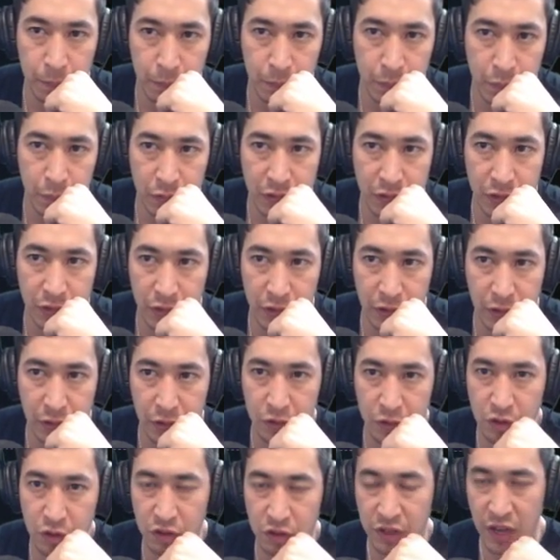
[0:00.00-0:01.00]
So you
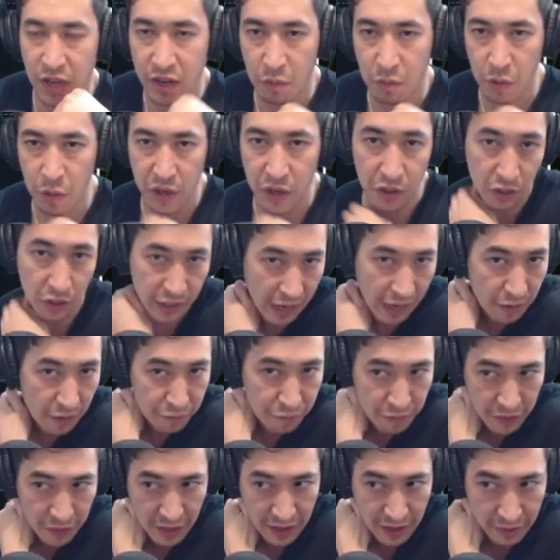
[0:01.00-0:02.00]
just kind of want to look out
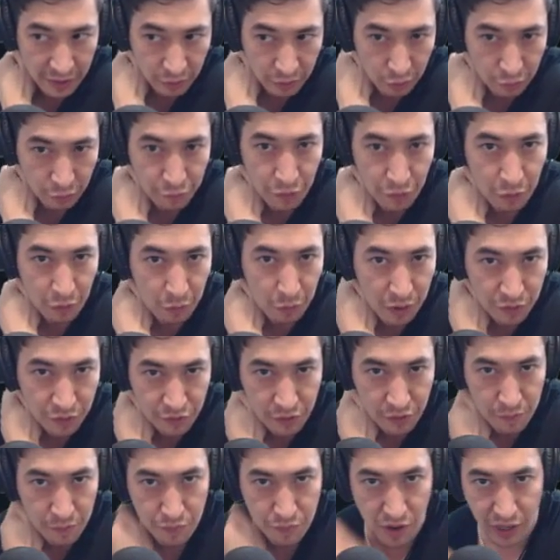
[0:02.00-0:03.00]
for that and look for the ones that
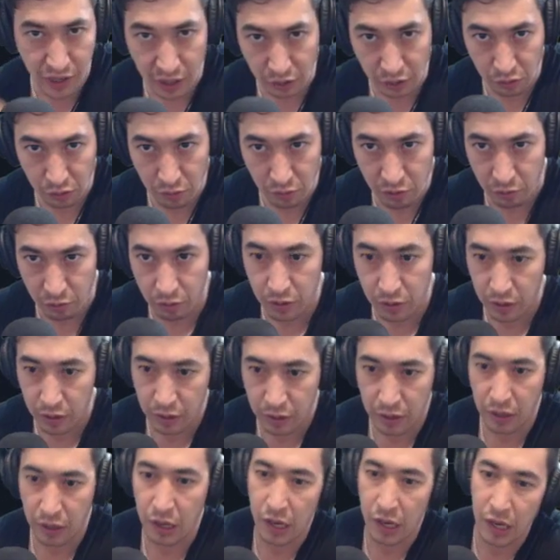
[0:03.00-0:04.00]
are breaking through
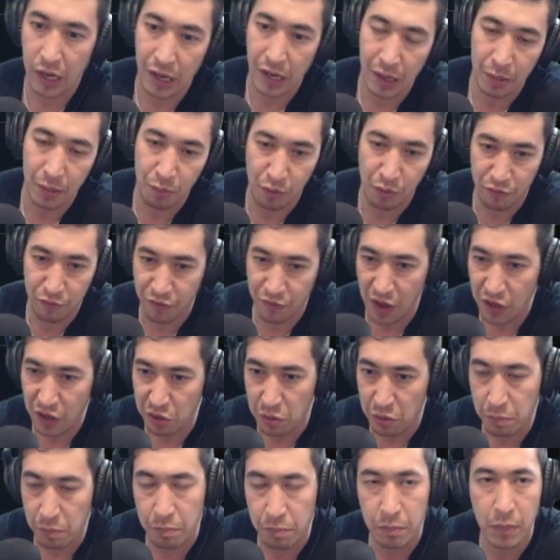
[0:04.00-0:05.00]
with
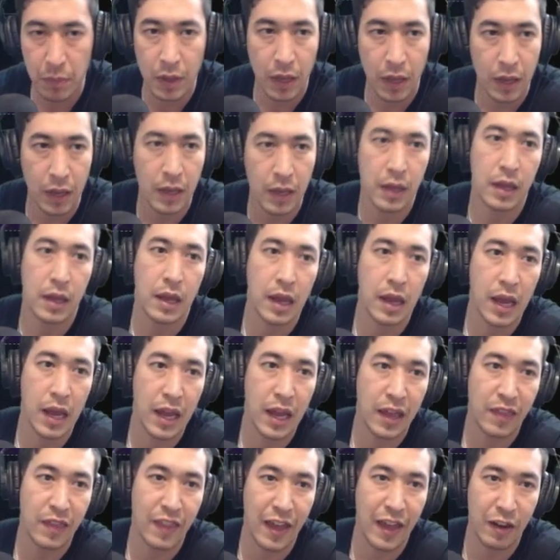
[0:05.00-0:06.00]
volume,
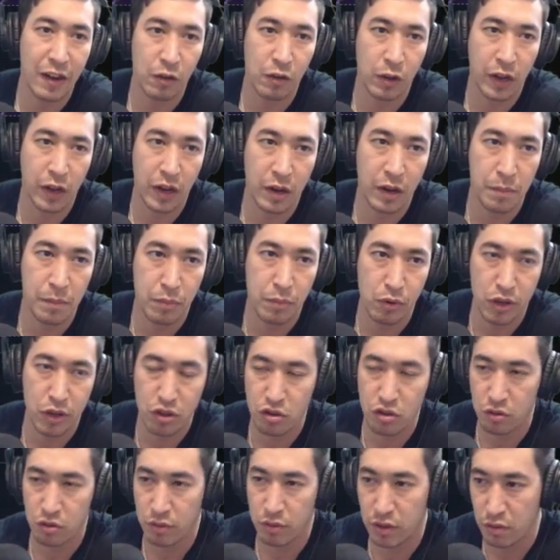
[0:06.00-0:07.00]
and that'll kind of point
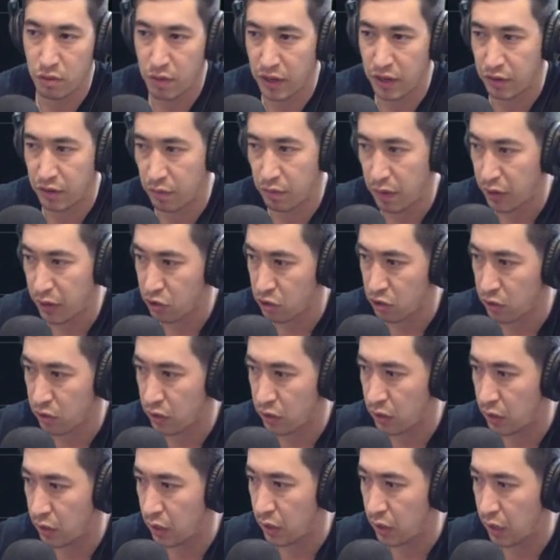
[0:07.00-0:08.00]
you in the right direction.
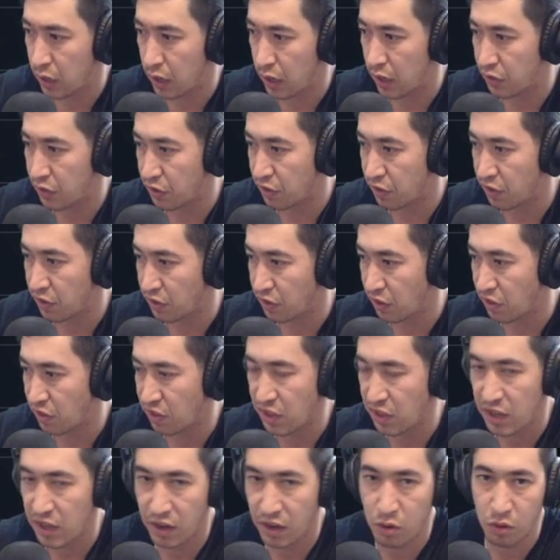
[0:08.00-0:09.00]
The
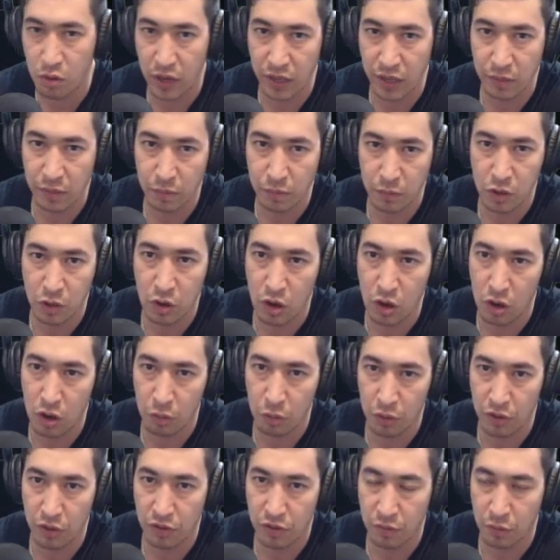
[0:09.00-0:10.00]
SIA coin call
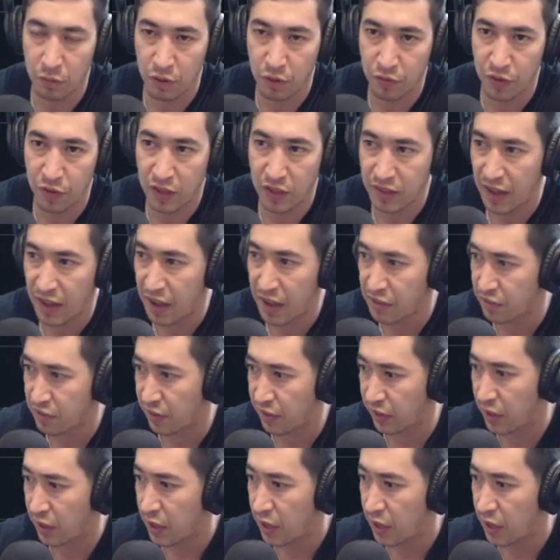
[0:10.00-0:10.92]
was fantastic.